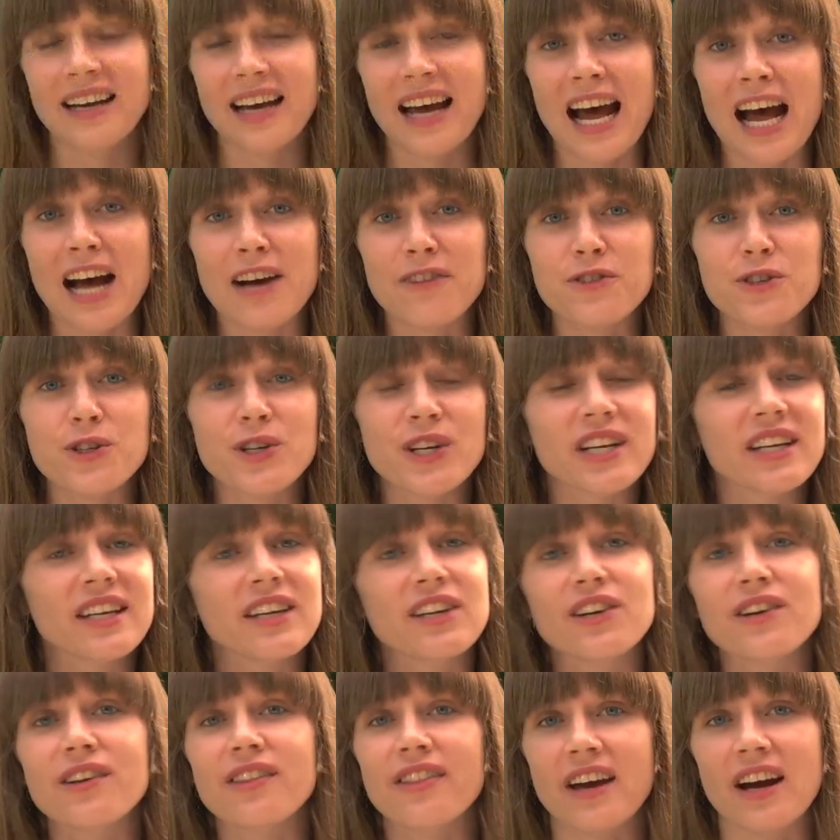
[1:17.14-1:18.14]
After a
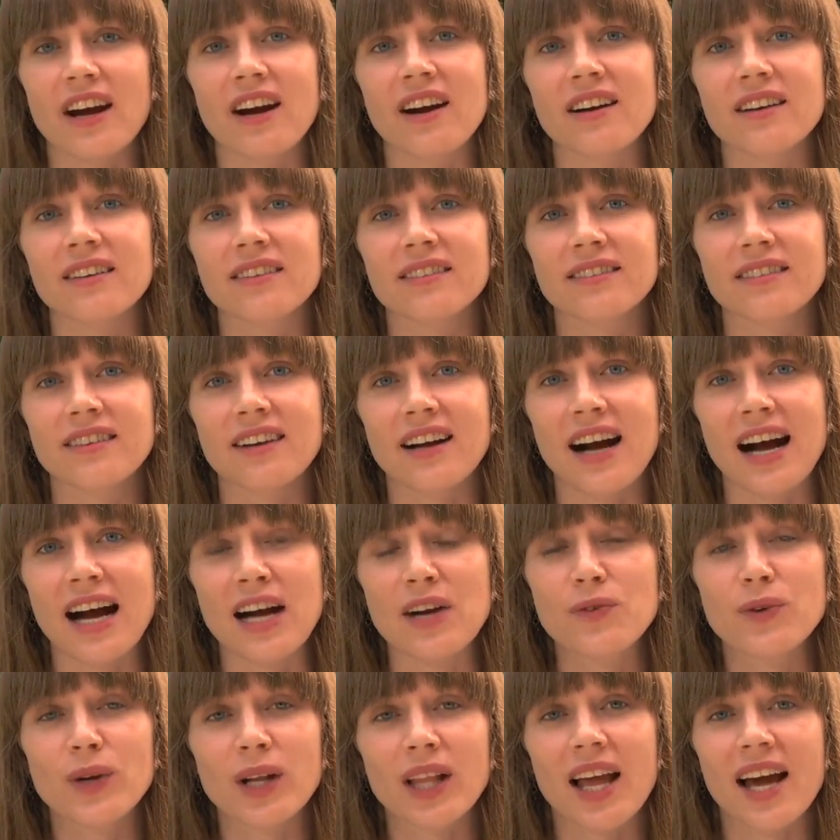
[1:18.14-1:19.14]
year there,
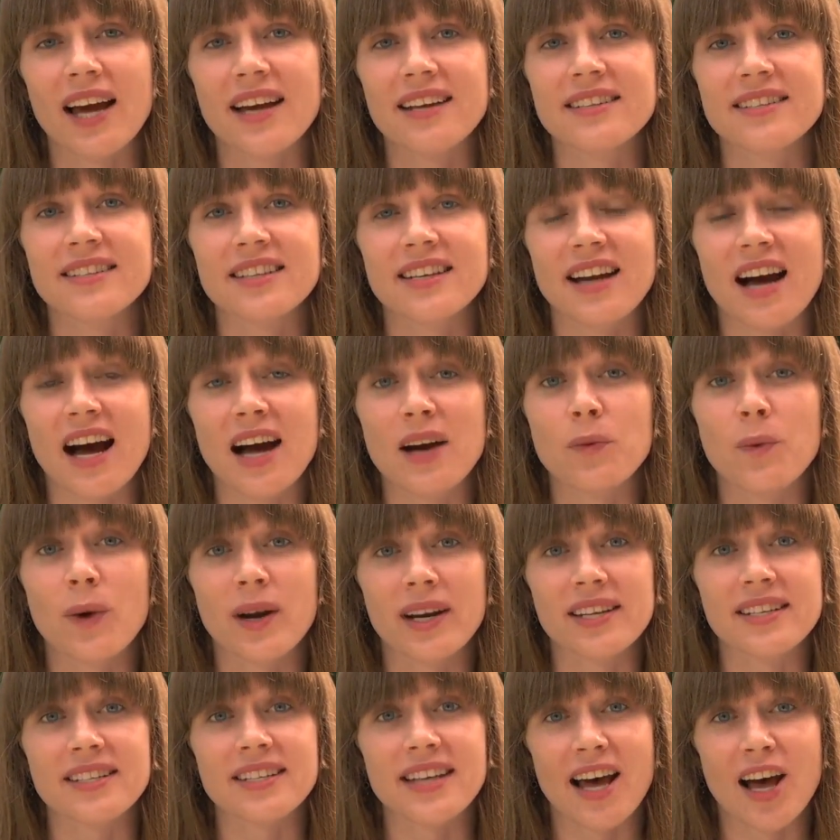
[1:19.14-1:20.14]
I realized that I
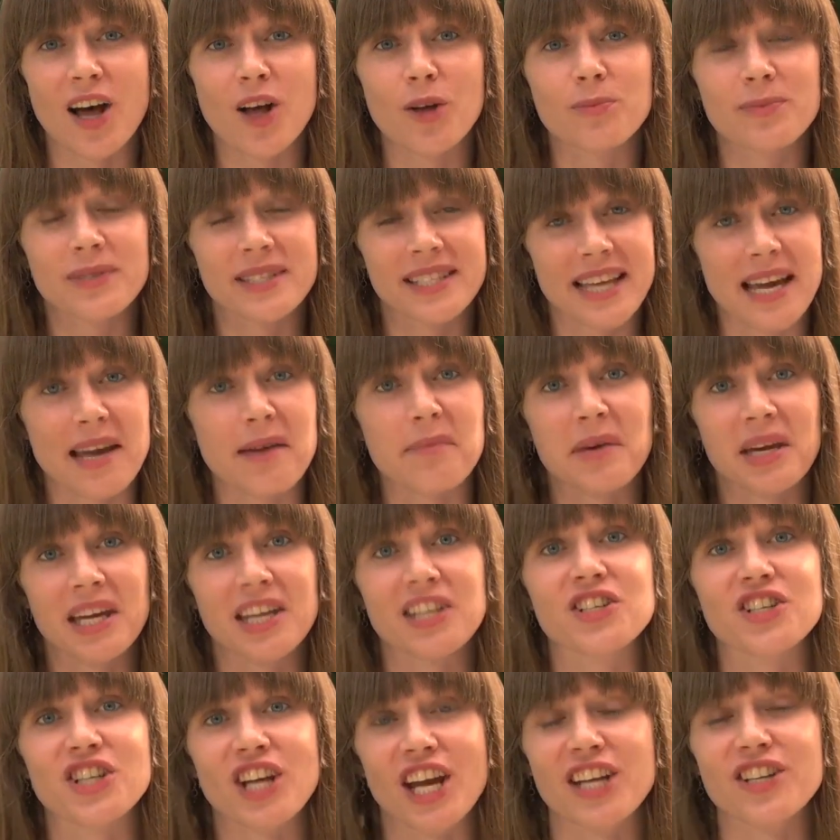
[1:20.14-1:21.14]
wanted to help
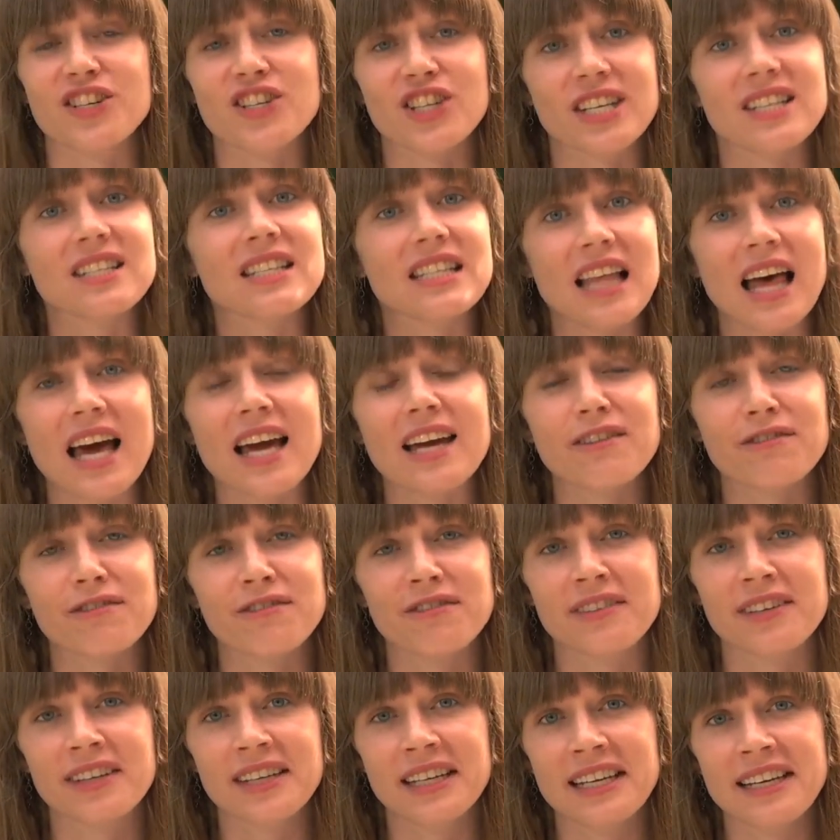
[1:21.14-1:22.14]
Sammy change his life.
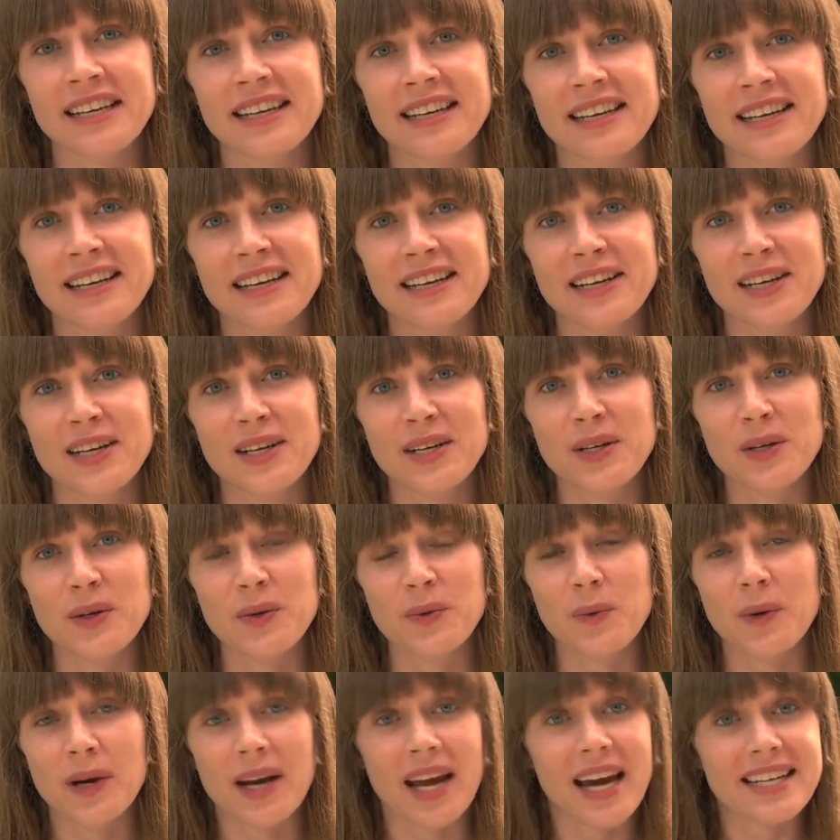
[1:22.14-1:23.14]

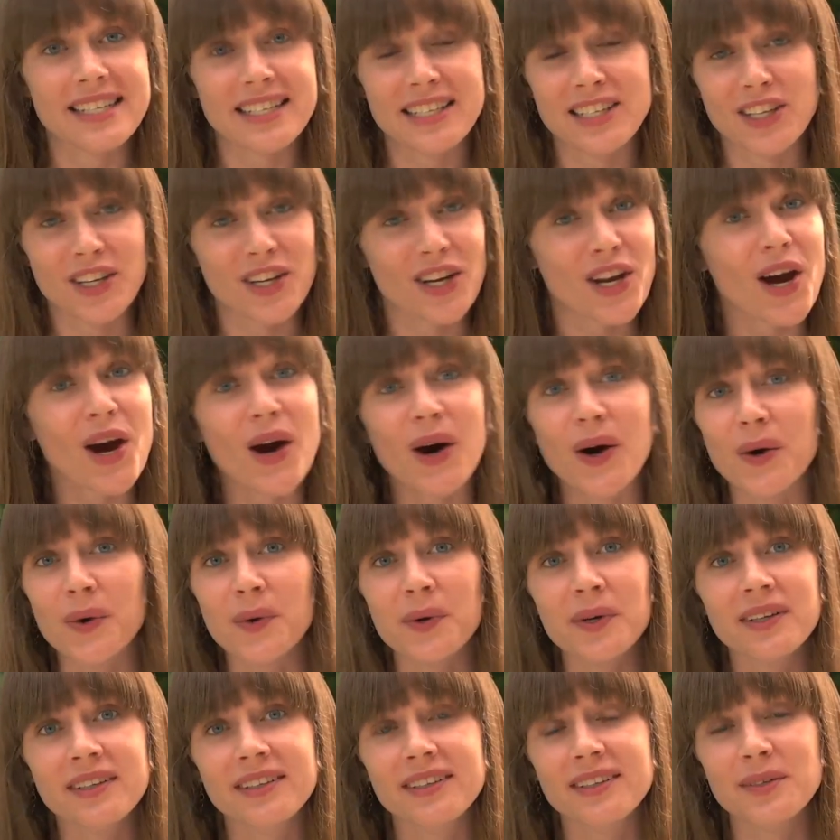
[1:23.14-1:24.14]
What I didn't
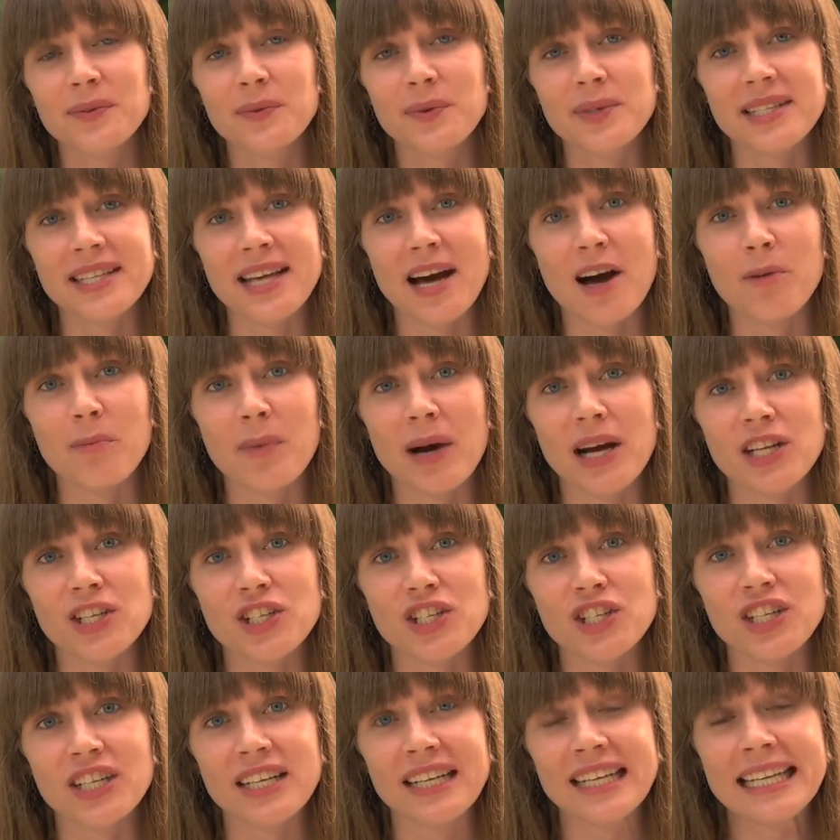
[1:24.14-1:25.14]
know was how much
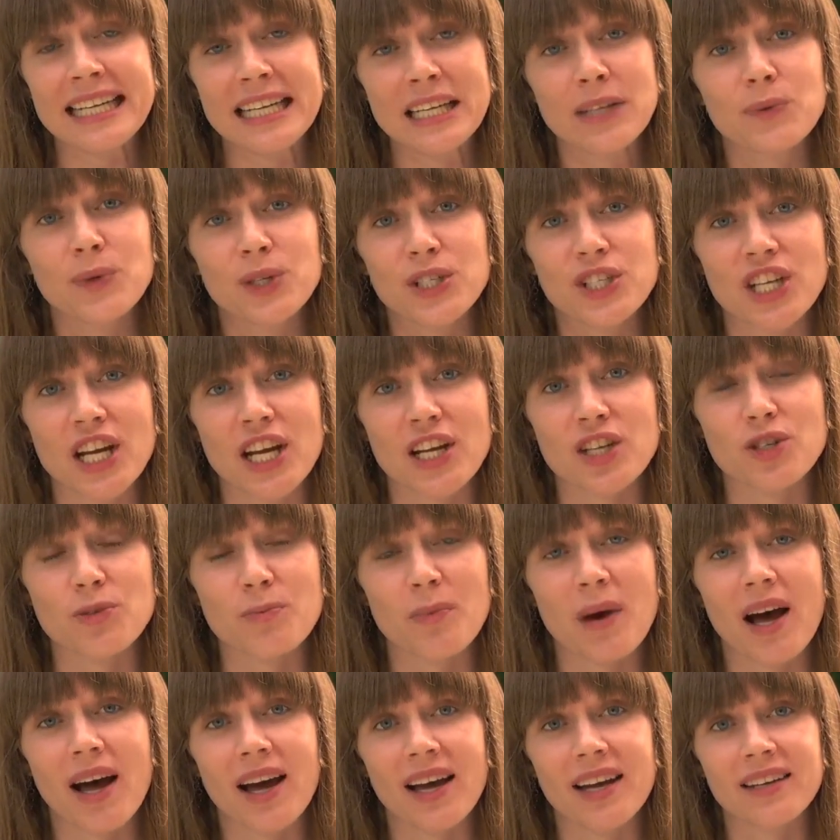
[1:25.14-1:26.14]
he would change
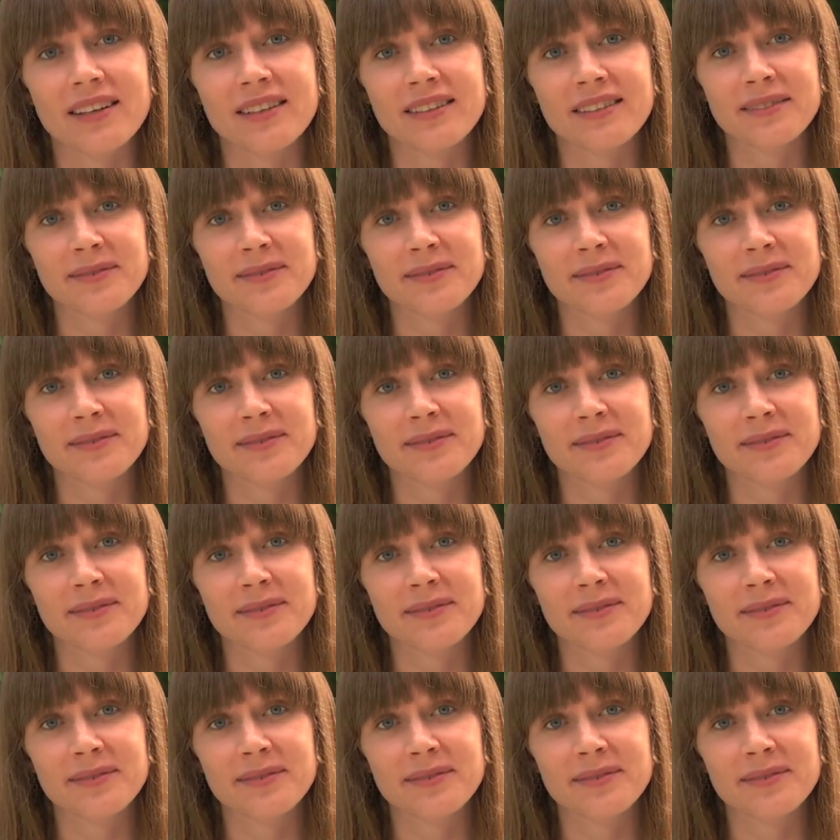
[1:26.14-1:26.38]
mine.